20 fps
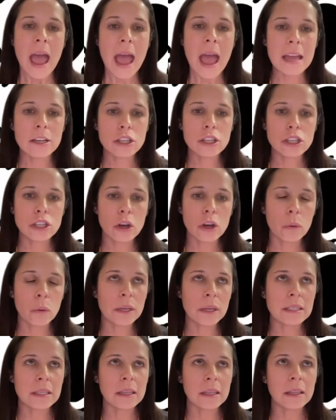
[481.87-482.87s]
And so
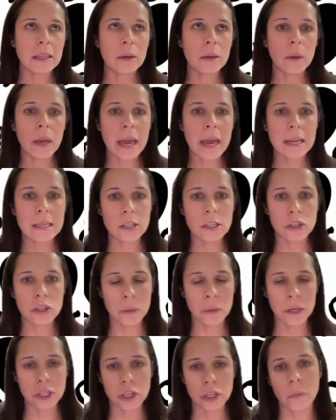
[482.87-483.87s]
recently we had a
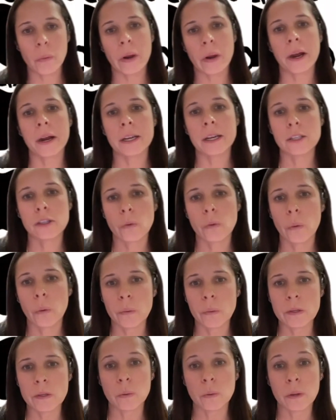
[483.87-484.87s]
situation where a
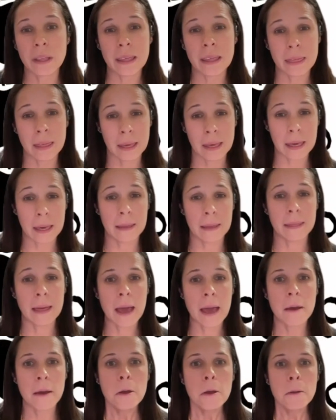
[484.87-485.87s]
school was really thinking
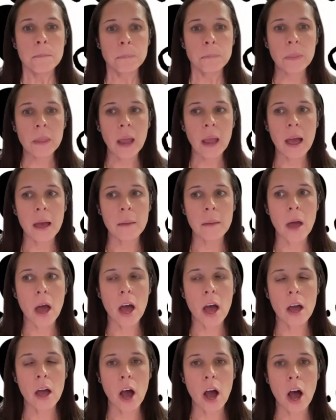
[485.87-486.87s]
that
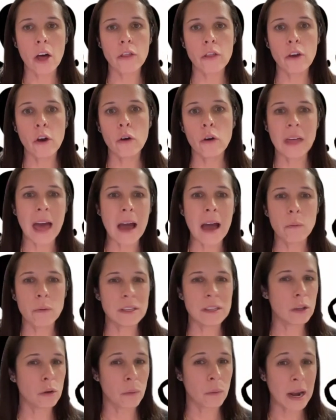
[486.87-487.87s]
although that
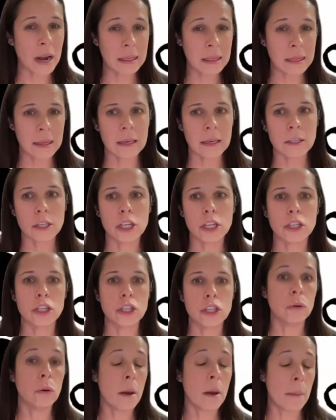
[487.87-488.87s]
was the right thing to
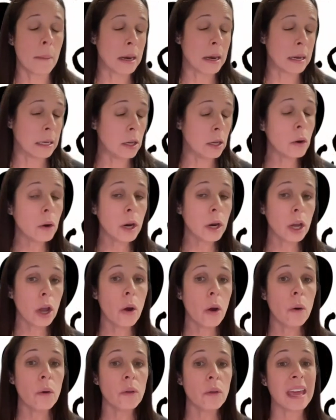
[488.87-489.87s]
do about a year
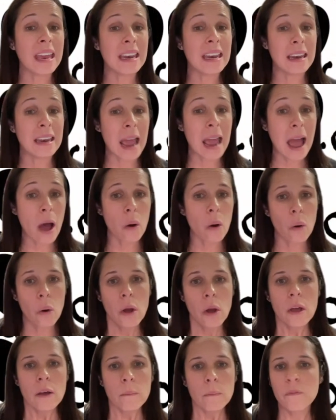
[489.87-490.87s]
ago, that now
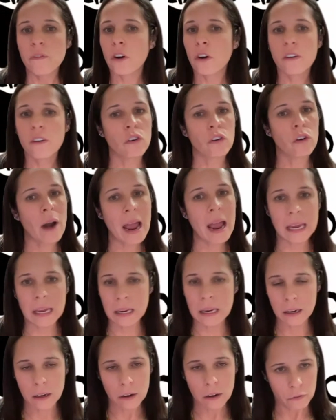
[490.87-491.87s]
for a
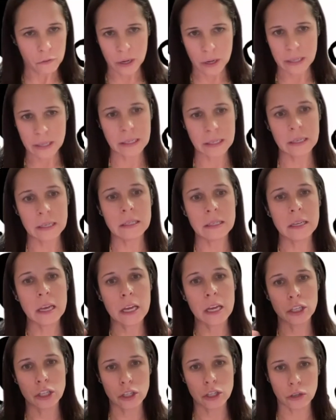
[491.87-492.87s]
variety of reasons,
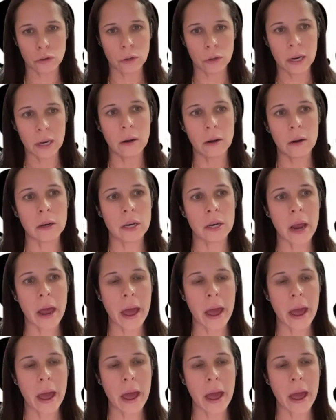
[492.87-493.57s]
a student